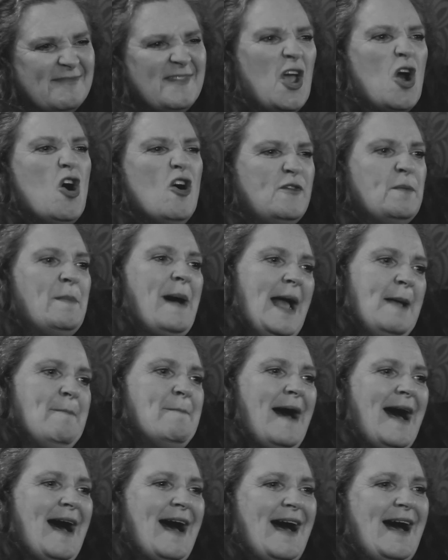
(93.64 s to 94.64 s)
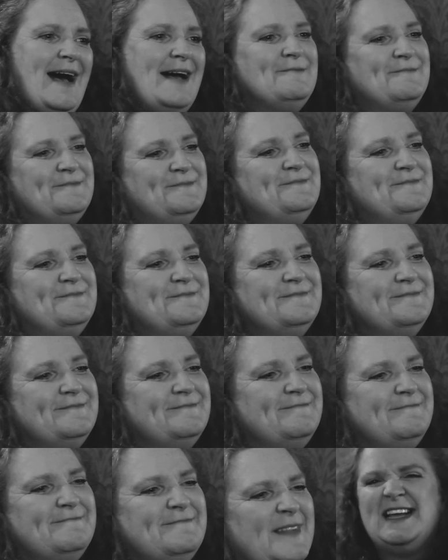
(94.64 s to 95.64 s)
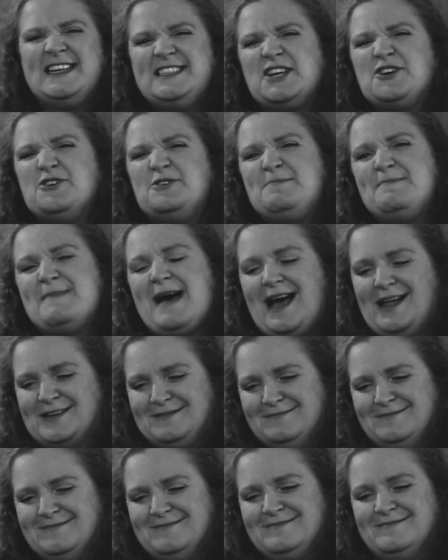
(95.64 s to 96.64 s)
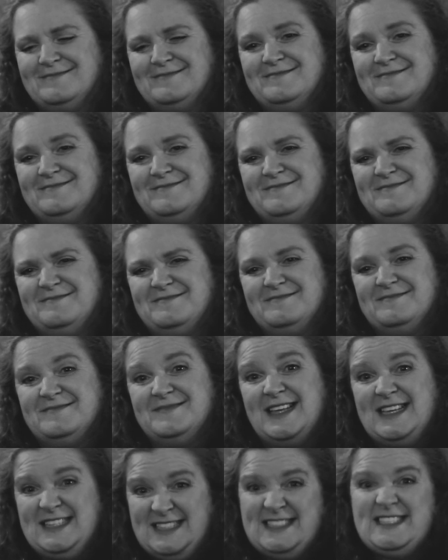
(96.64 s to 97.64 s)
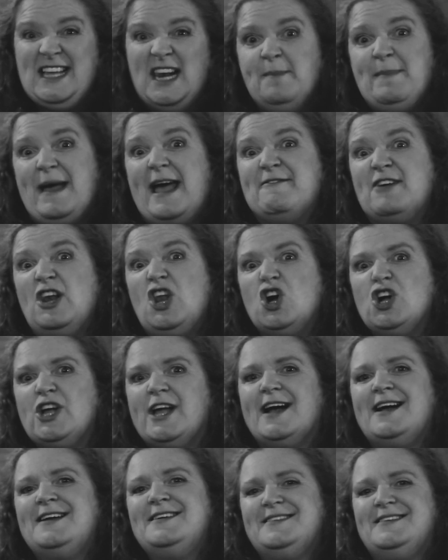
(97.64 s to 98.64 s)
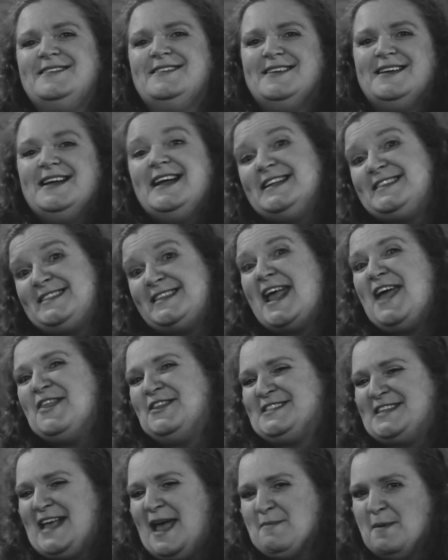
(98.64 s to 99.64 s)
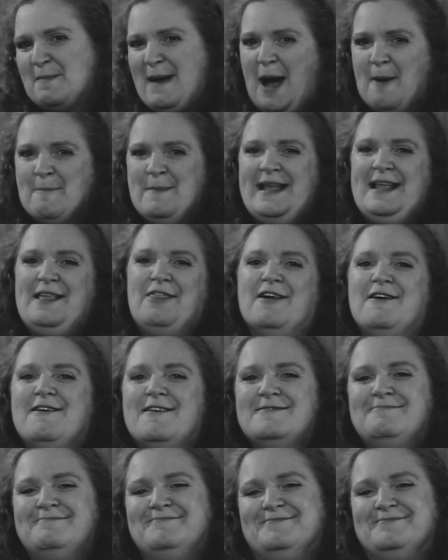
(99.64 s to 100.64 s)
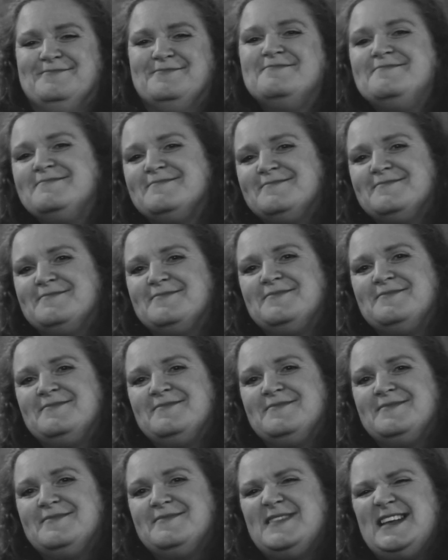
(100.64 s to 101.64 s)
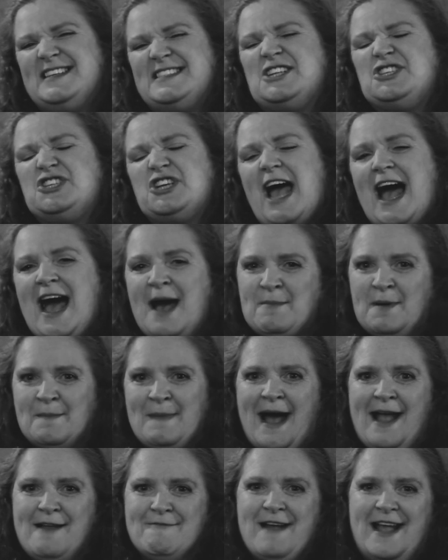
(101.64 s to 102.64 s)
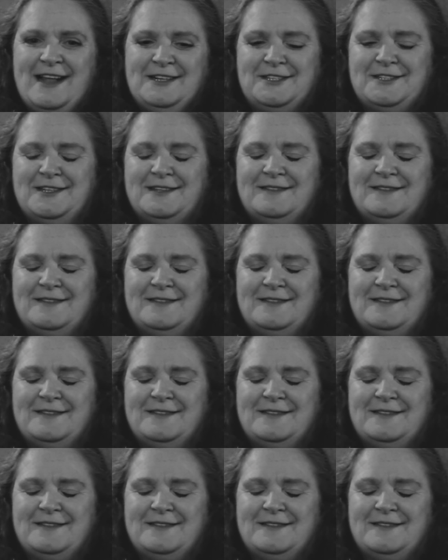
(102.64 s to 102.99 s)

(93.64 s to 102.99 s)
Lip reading: Over by bar. He's a good man. He's still a bit of a looker. He'd say the same about me, though. He's a charmer, my Reg.